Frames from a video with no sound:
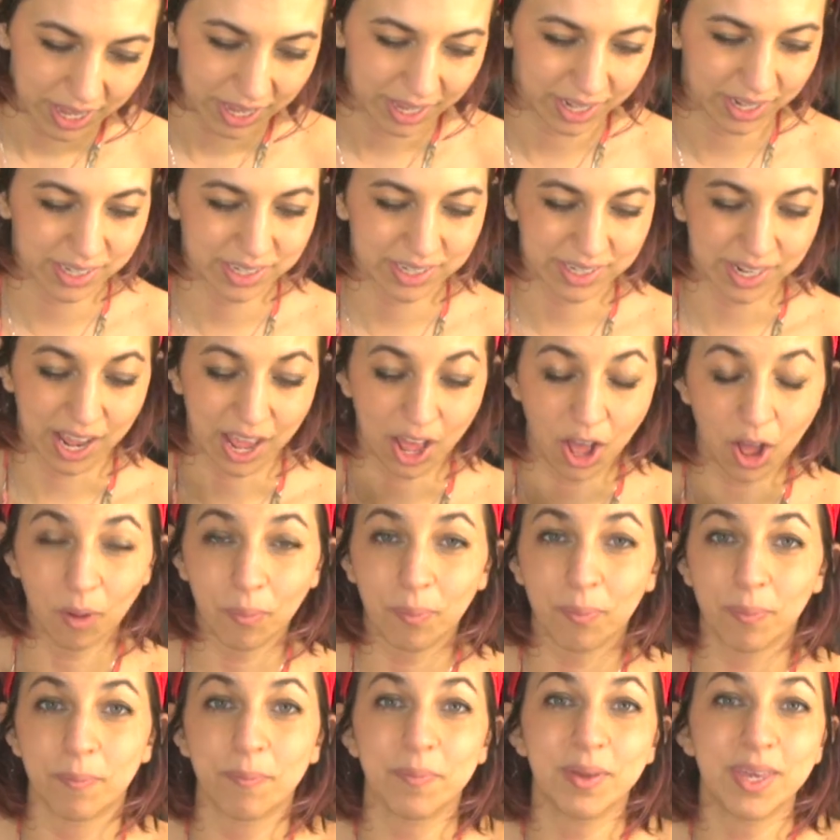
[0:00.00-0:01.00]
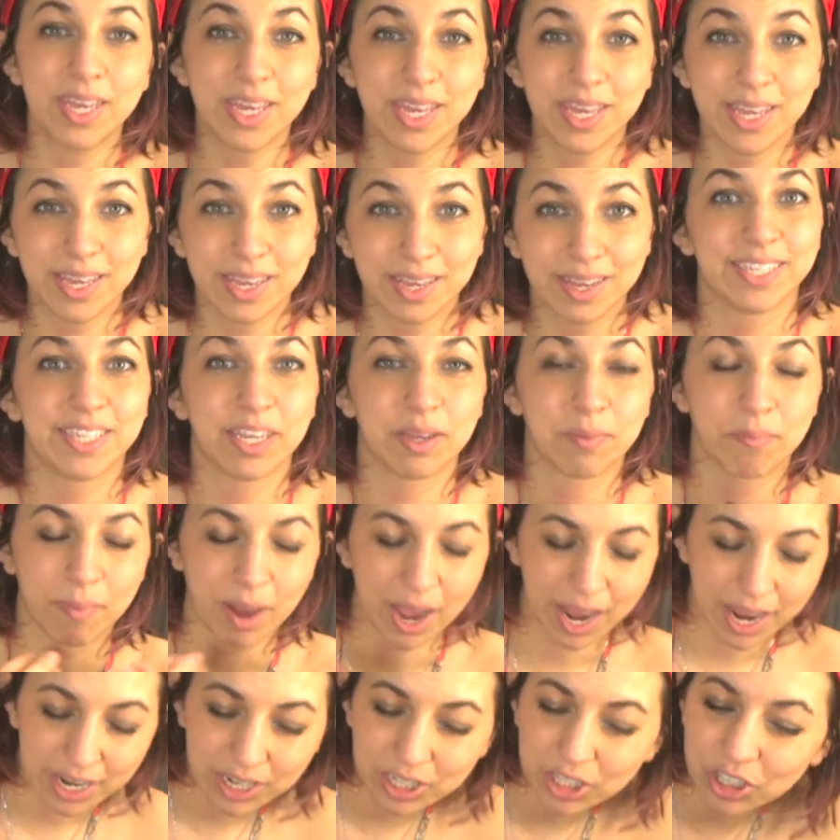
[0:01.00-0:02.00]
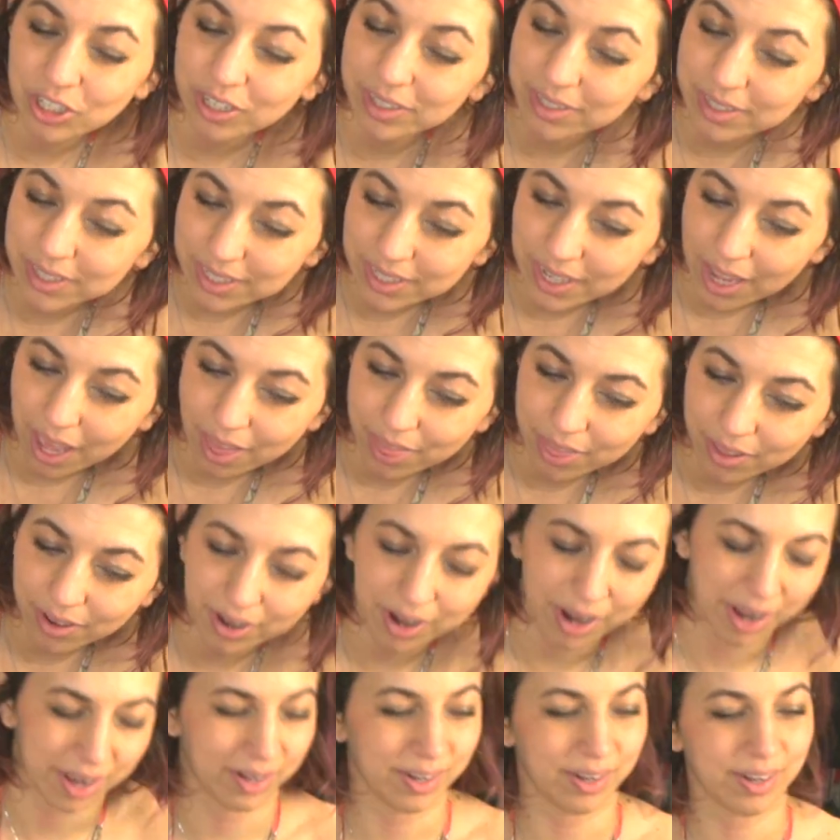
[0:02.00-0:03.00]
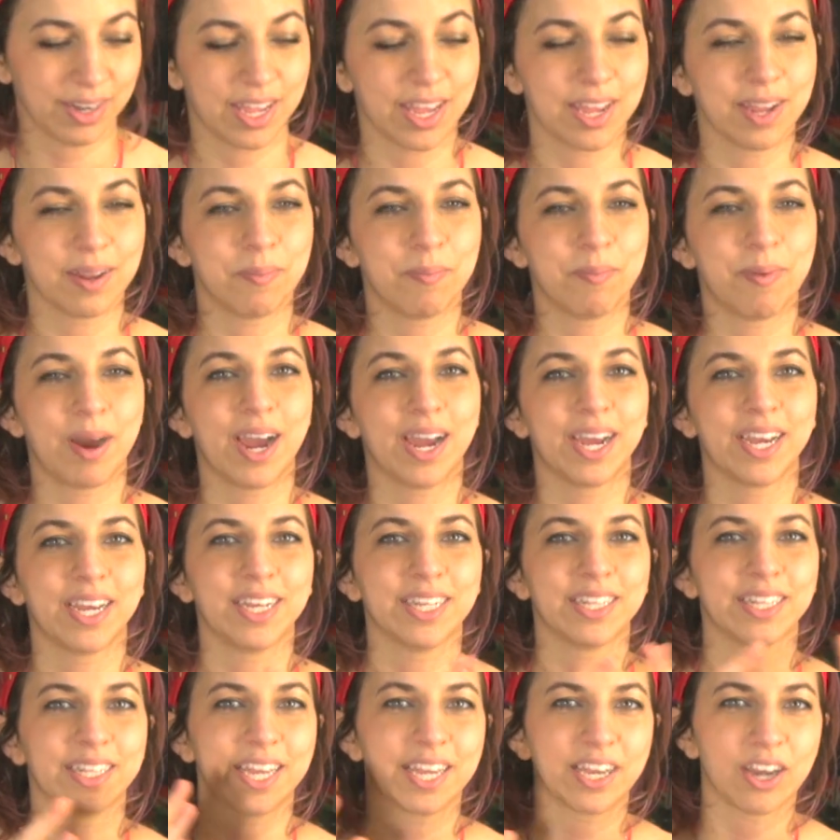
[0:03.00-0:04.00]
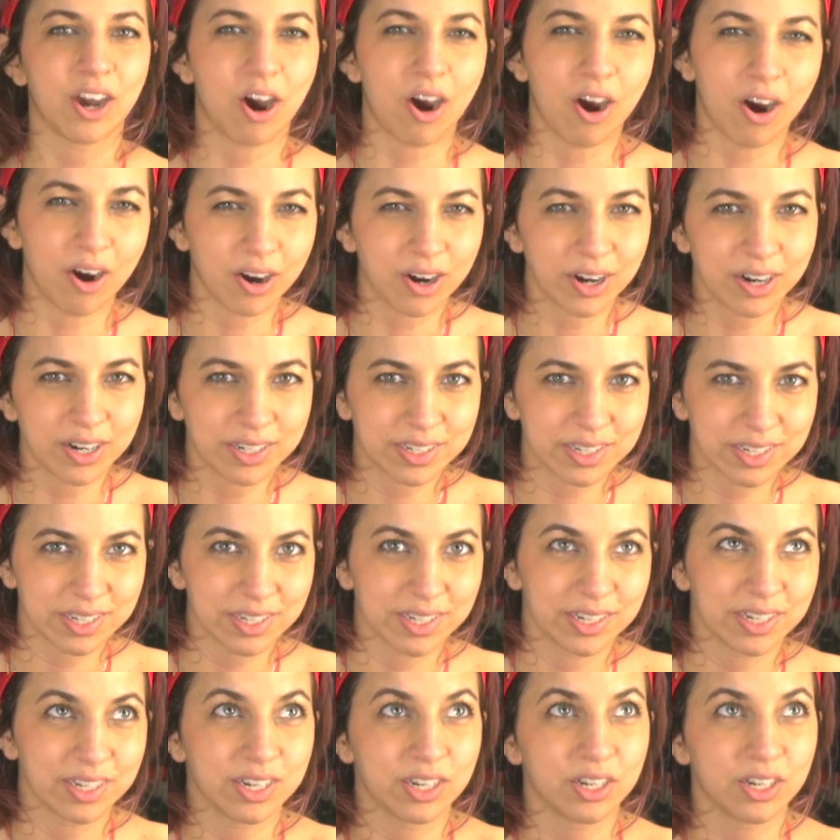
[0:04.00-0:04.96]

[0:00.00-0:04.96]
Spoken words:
is to help me get my shit together and get my like art